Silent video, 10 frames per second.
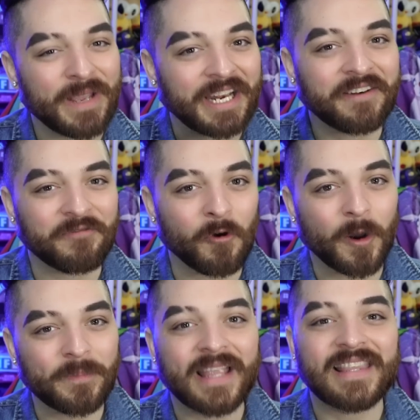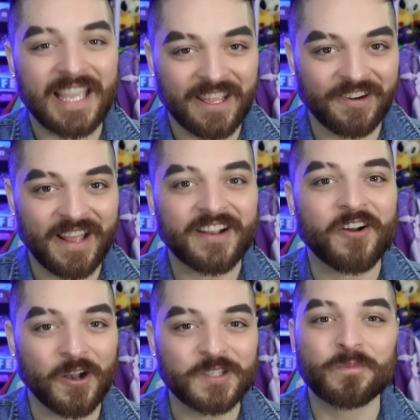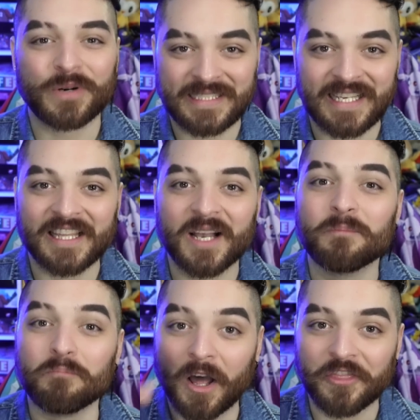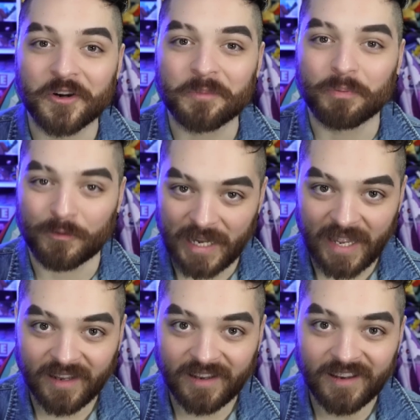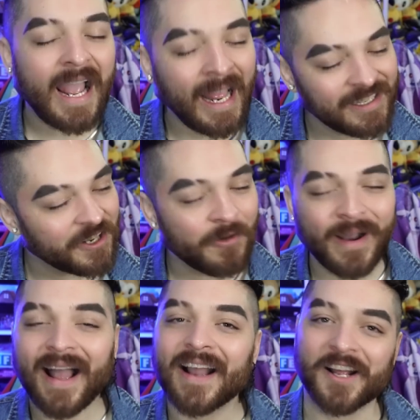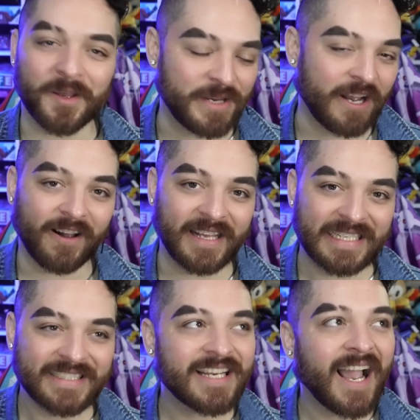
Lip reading: been informed that the internet calls Priscilla Mother Brick. And you know what, I gotta be honest,